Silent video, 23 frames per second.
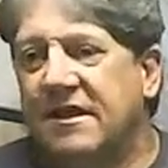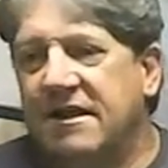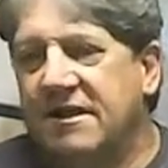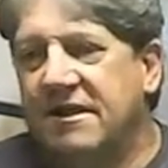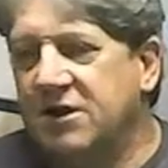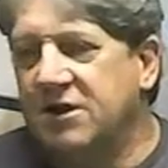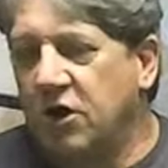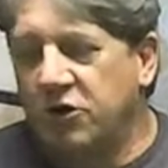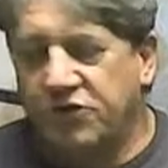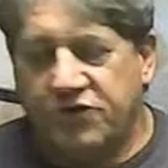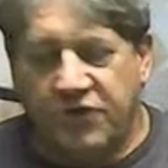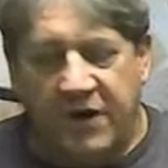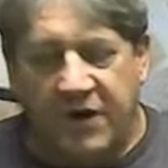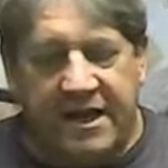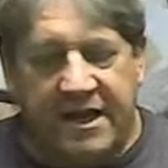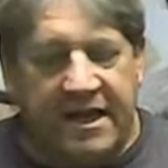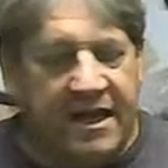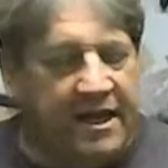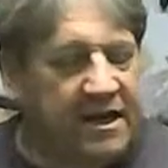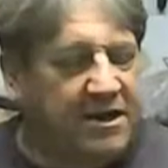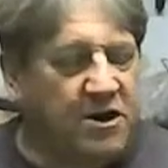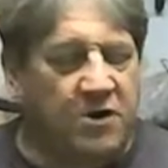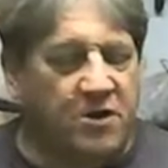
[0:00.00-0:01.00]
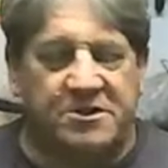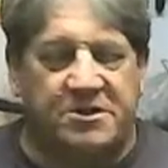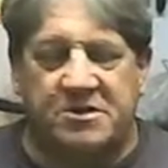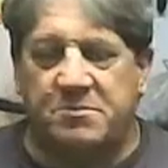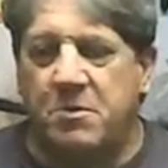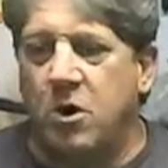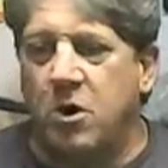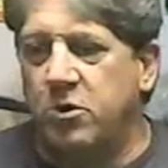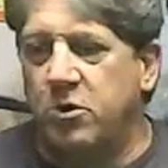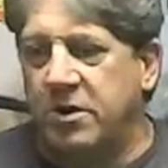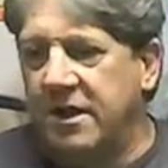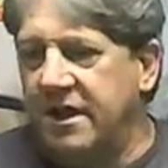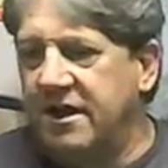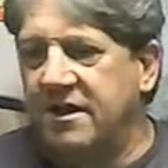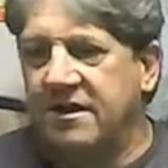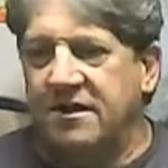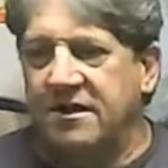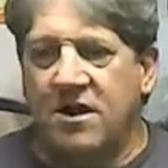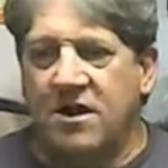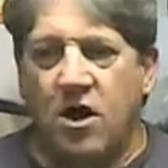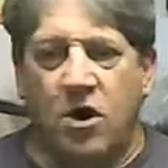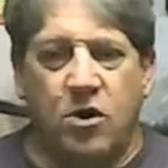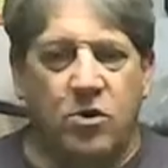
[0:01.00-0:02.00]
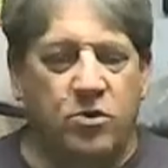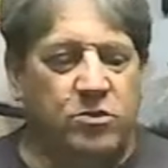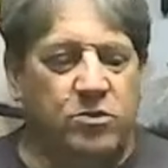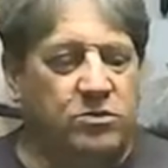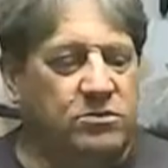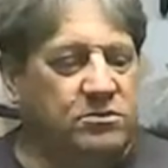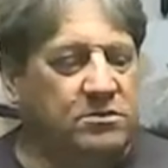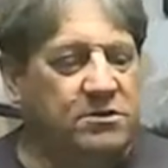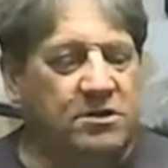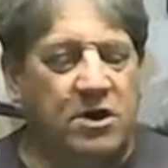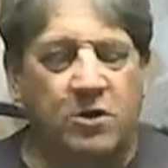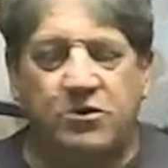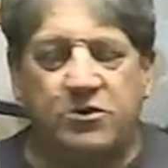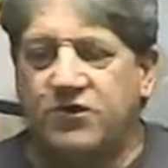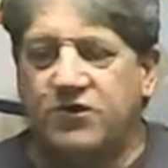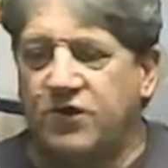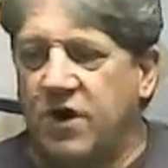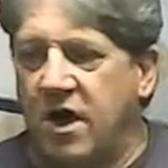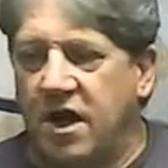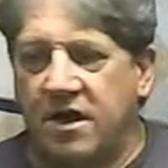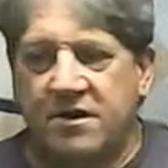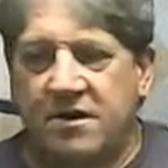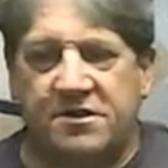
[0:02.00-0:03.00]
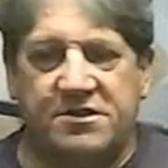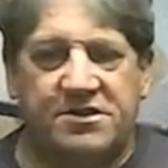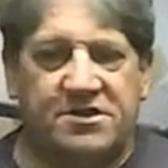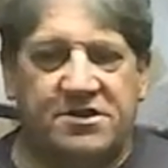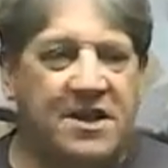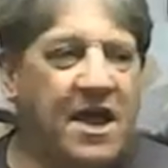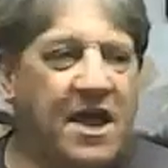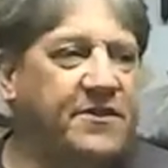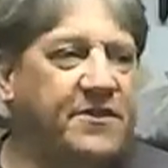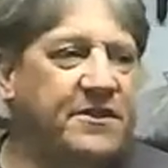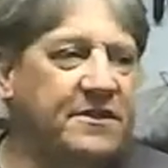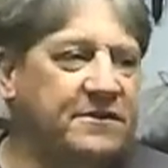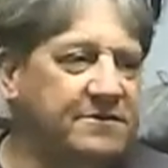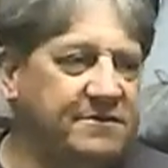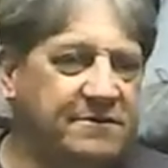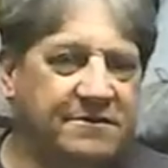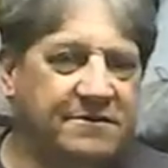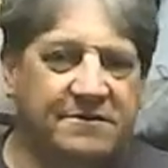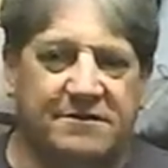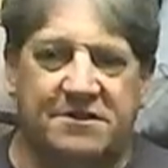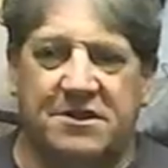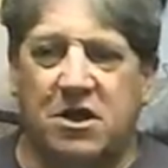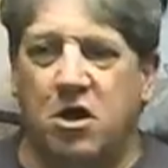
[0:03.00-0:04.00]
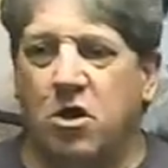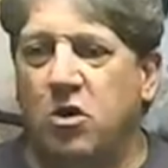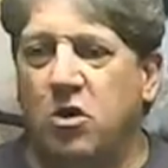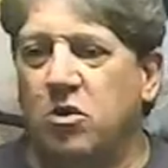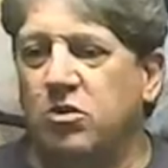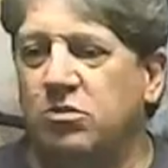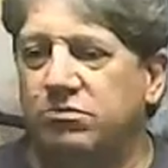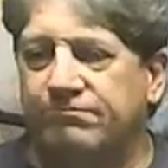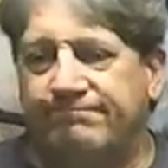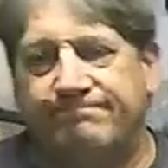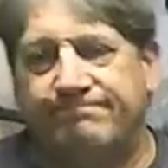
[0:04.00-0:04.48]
No drinking, no smoking, no drugs, nothing. So